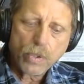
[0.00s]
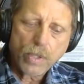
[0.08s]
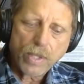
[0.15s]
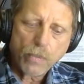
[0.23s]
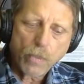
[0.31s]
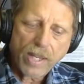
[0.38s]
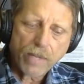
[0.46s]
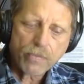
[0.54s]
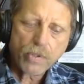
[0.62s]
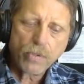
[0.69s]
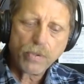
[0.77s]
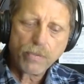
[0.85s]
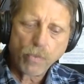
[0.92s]
after
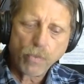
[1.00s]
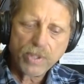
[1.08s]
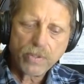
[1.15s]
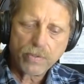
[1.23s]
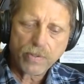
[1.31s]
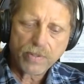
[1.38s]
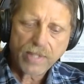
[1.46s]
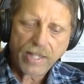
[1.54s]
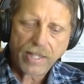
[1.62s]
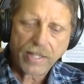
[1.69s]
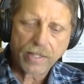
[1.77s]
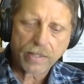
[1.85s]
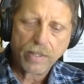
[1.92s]
the voices
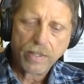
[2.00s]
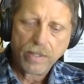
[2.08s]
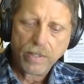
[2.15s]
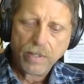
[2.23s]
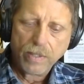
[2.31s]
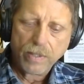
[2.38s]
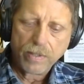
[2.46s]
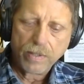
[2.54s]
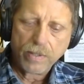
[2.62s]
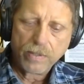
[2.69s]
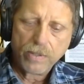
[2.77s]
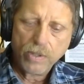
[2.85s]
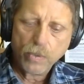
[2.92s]
attack,
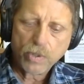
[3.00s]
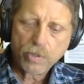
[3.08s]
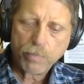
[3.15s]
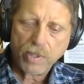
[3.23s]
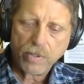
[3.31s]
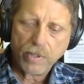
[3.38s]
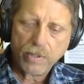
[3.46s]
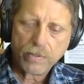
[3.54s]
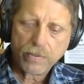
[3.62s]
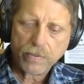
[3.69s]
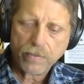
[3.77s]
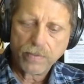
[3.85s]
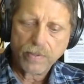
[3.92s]
do you experience
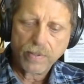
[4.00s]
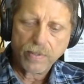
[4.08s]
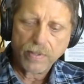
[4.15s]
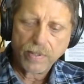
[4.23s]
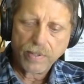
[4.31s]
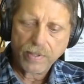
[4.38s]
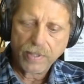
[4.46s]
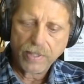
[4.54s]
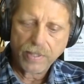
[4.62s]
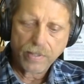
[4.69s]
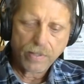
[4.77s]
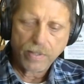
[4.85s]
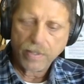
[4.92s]

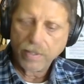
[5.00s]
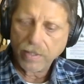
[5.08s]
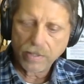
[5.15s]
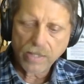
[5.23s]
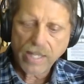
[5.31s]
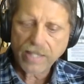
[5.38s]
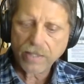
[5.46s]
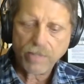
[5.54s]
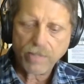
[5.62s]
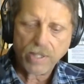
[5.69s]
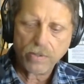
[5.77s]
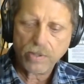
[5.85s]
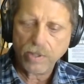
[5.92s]
a lack of
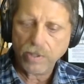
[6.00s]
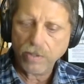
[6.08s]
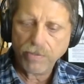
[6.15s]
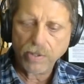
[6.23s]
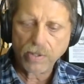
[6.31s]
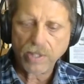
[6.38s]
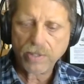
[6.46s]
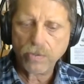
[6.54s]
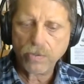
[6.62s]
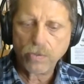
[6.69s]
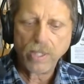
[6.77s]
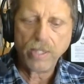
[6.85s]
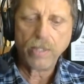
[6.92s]
energy? Do you feel like you're
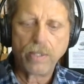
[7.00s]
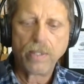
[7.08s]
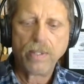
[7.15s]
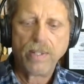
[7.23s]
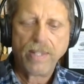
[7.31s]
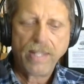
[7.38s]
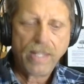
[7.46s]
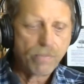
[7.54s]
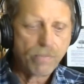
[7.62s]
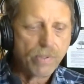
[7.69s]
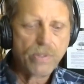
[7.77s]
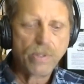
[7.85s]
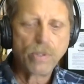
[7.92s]
drained? Every
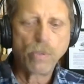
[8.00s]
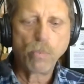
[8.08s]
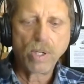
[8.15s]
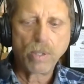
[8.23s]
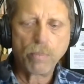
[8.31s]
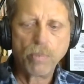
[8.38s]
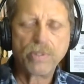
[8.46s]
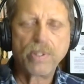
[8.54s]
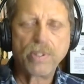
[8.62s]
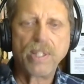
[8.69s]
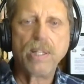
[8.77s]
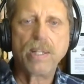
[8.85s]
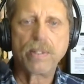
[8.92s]
single one of them would say
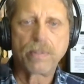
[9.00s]
yes.